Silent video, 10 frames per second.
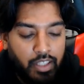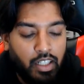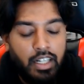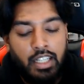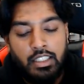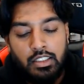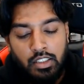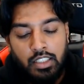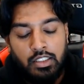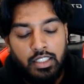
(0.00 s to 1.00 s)
I got it, and
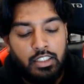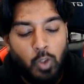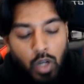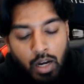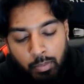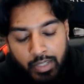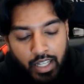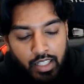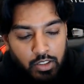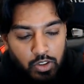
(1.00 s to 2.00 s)
just let you guys know, I'm from
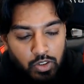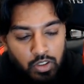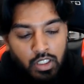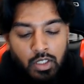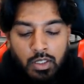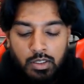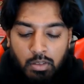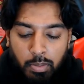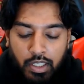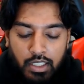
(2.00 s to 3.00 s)
Canada, so
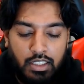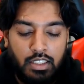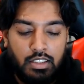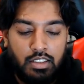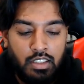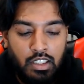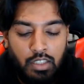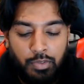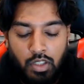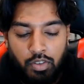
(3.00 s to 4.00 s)
some of the prices,
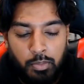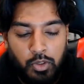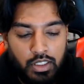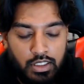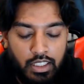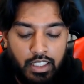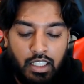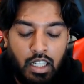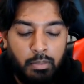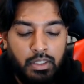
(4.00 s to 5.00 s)
if you are from
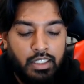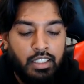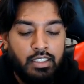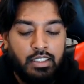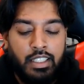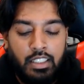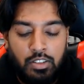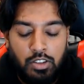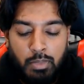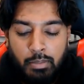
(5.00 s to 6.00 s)
USA, I'll be saying Canadian,
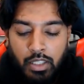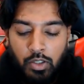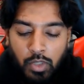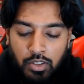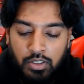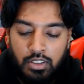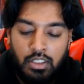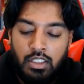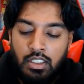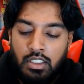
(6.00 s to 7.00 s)
so you may be like, oh wow,
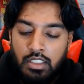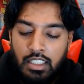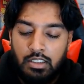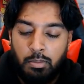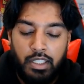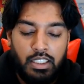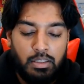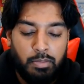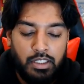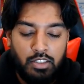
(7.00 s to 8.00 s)
that's the
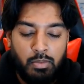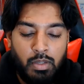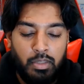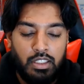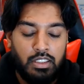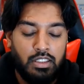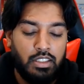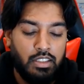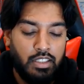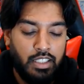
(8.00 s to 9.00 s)
price. But just remember, this is
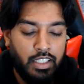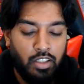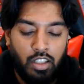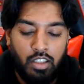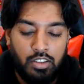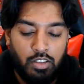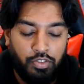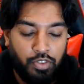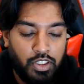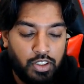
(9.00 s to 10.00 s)
in Canadian dollars. So the
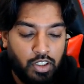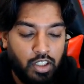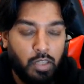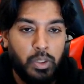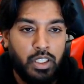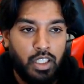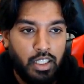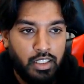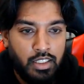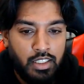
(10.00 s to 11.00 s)
first card we
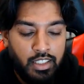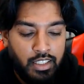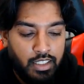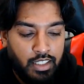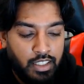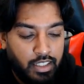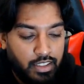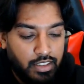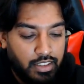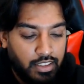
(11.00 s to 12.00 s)
got
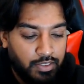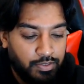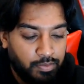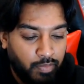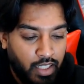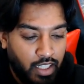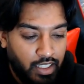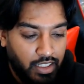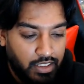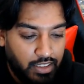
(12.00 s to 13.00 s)
is
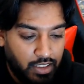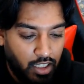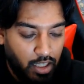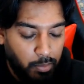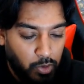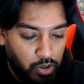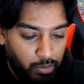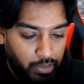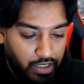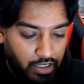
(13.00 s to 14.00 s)
the Sabo. So
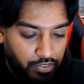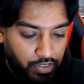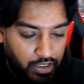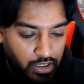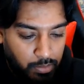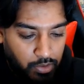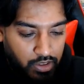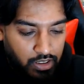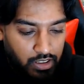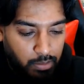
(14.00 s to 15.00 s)
let me get that fixed up so you
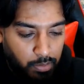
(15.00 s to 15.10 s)
can see